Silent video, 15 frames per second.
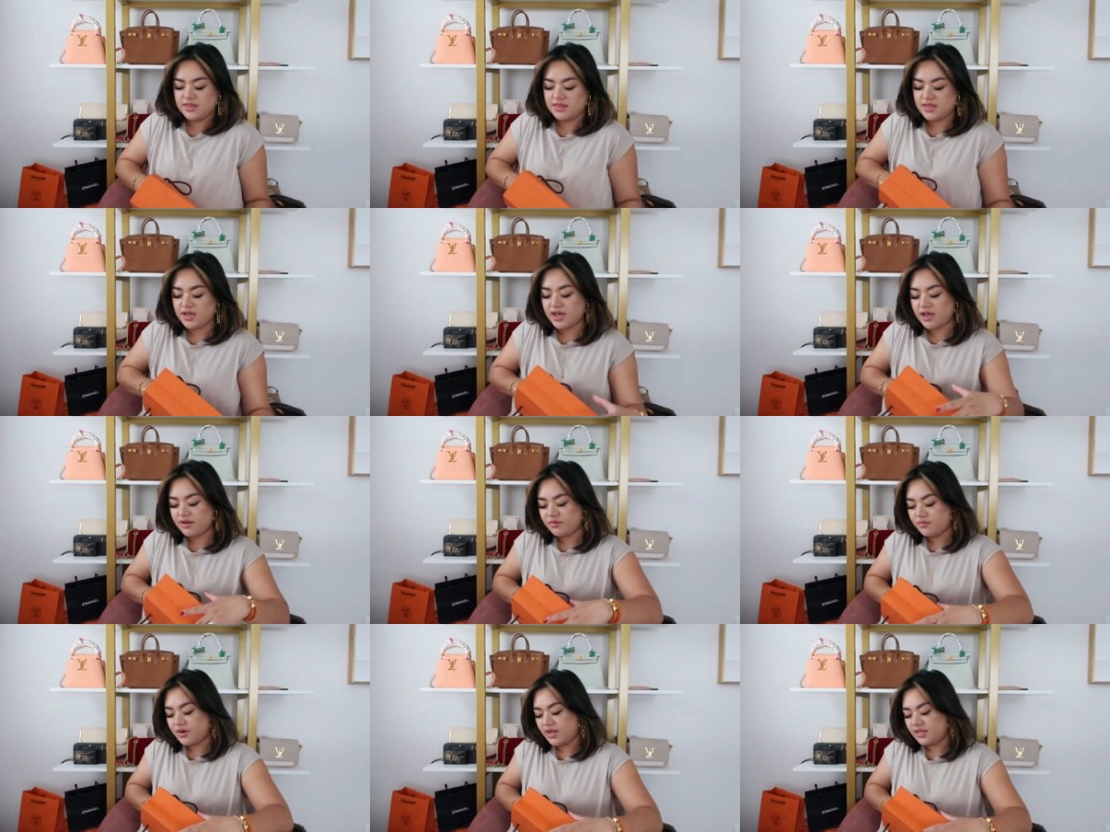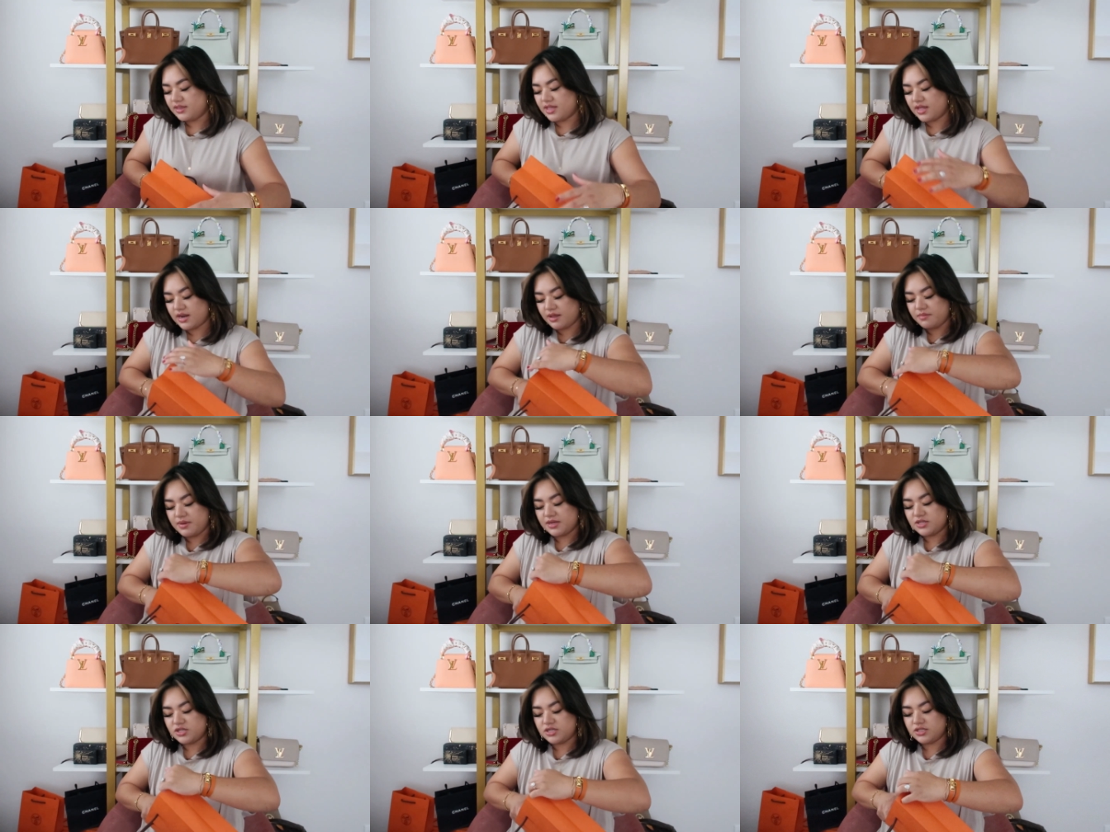that ring that I
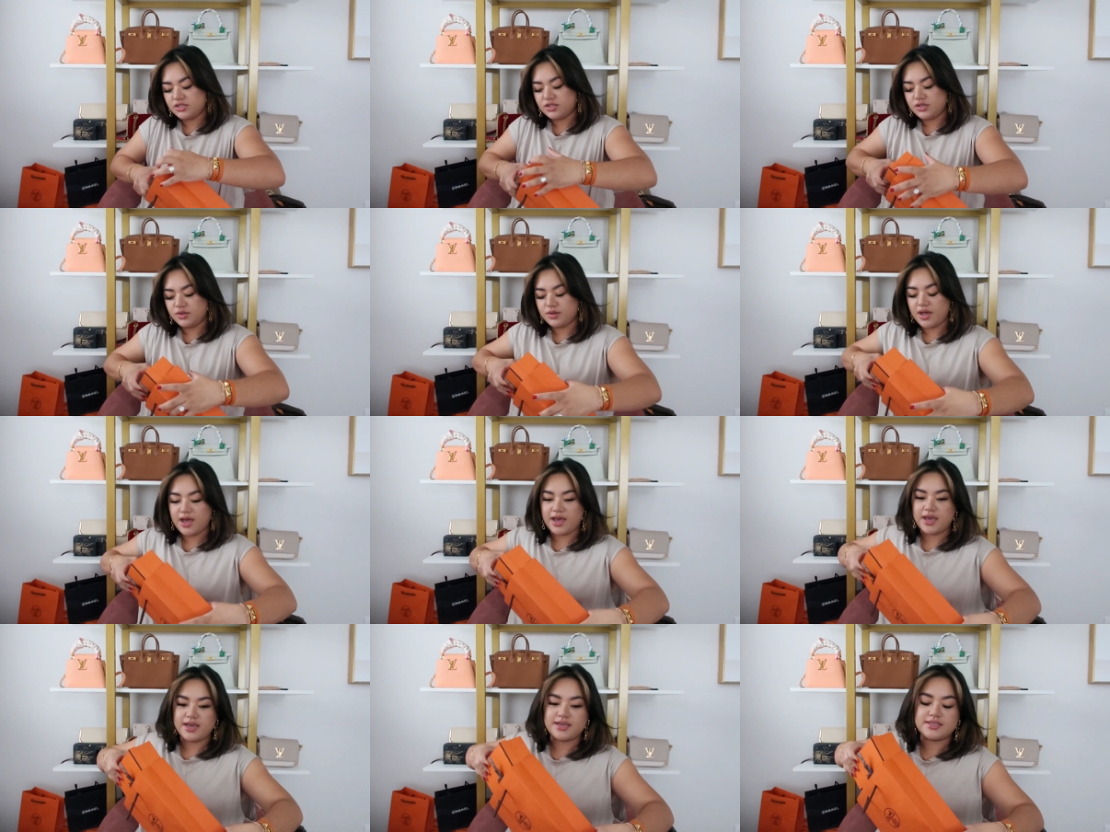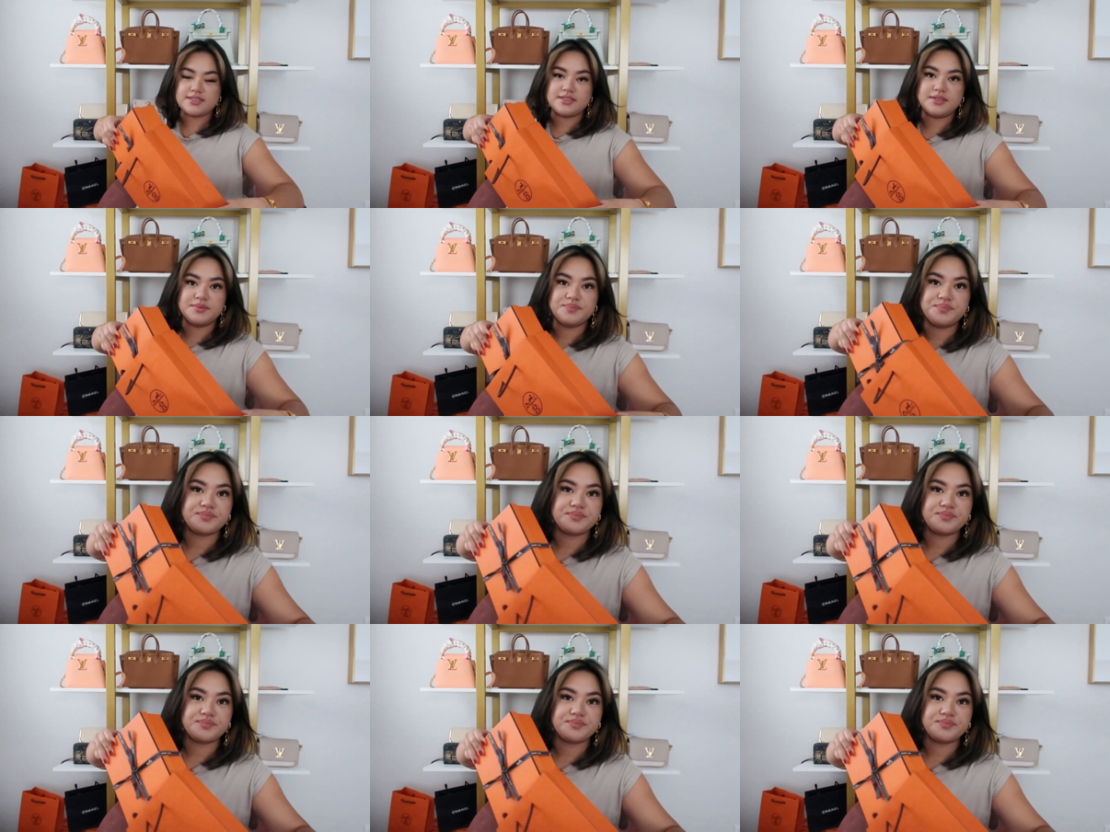mentioned to you guys.